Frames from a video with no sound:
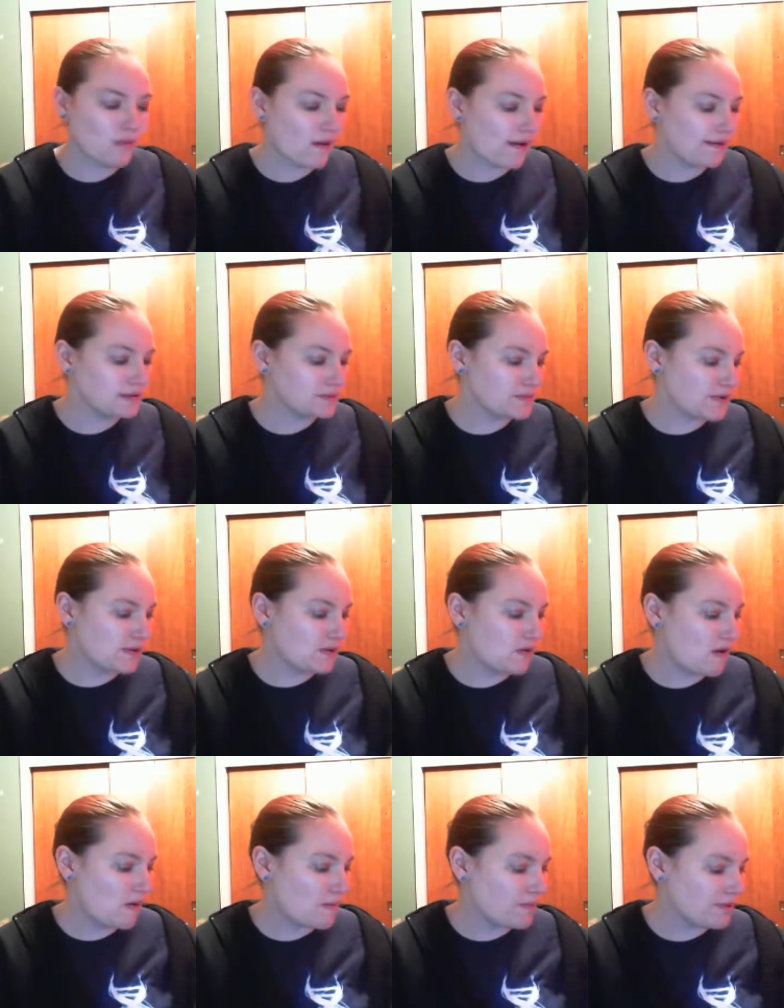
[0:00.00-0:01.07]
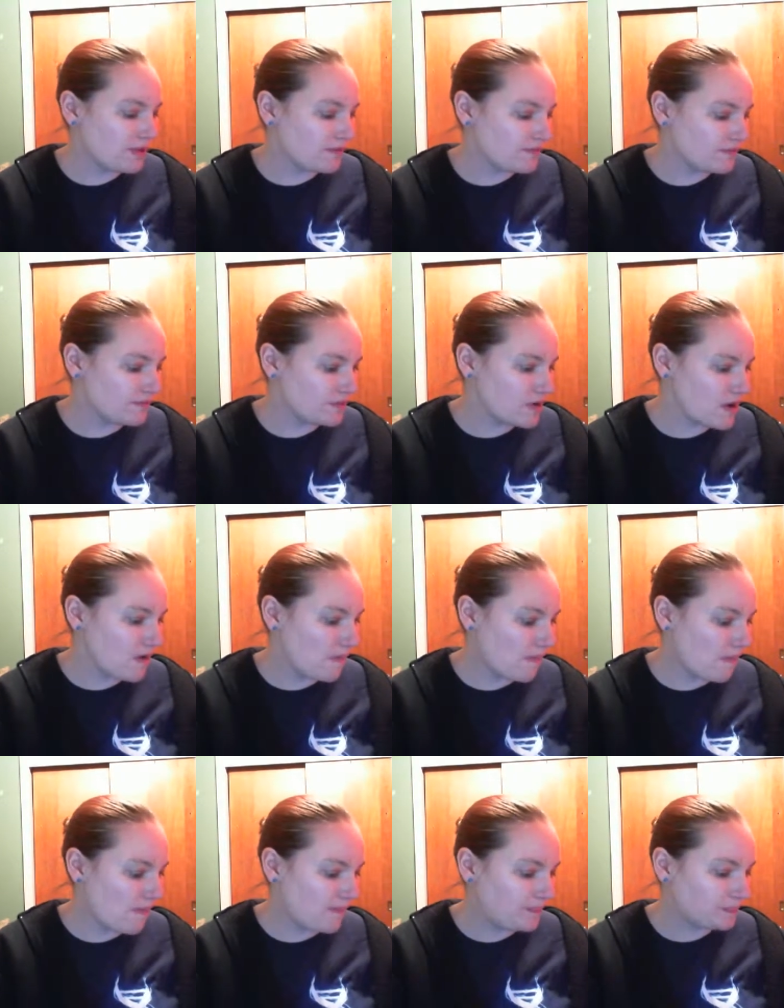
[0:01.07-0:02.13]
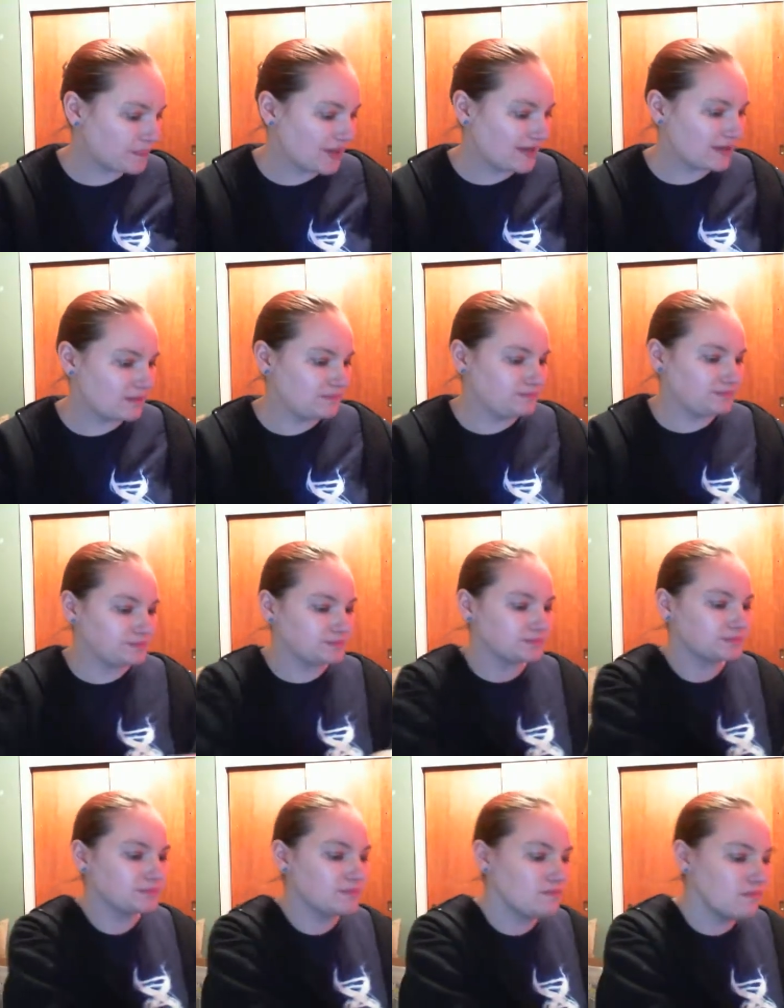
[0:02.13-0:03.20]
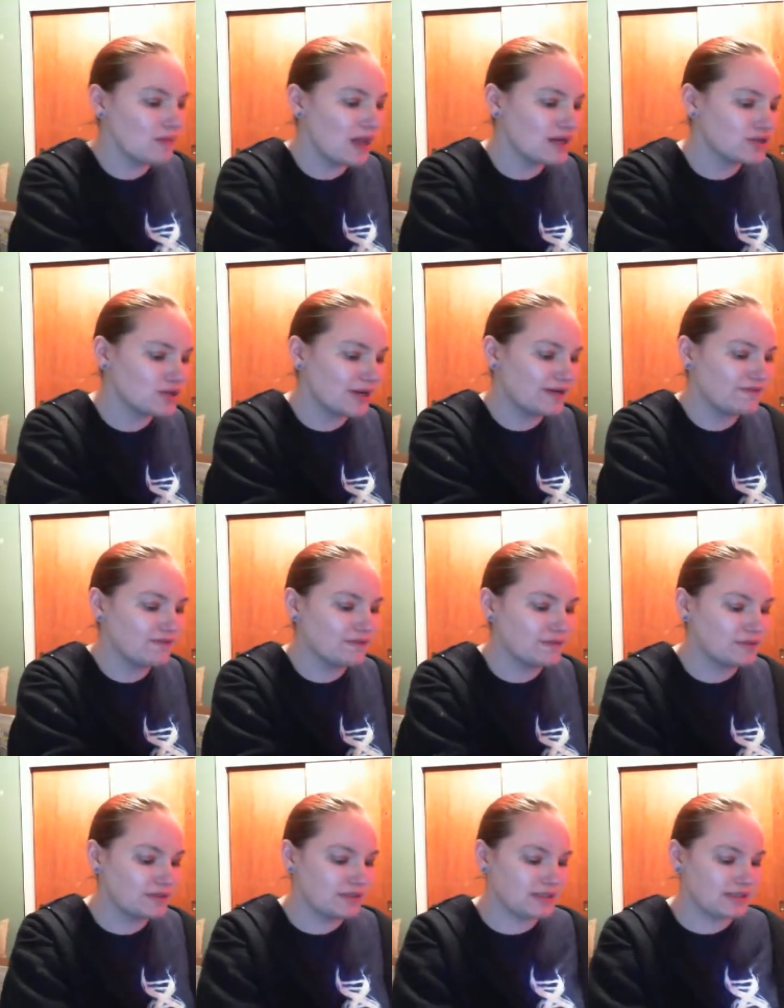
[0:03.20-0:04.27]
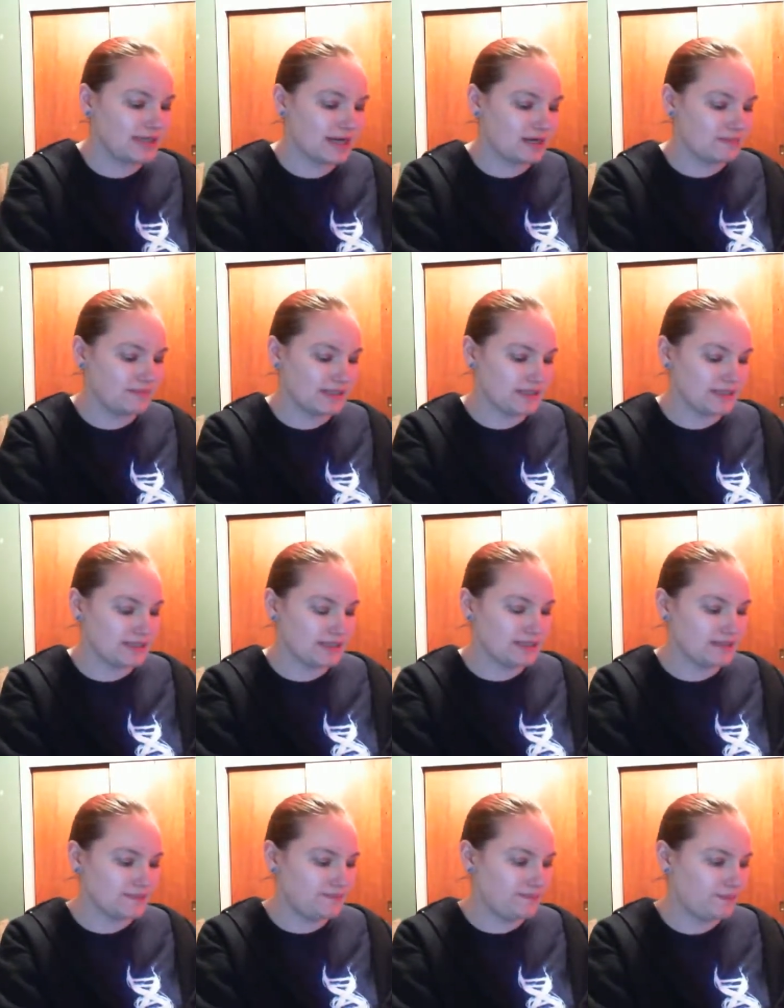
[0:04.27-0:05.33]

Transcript: And that's pretty good, pretty free. I like dried fruit snack mixes.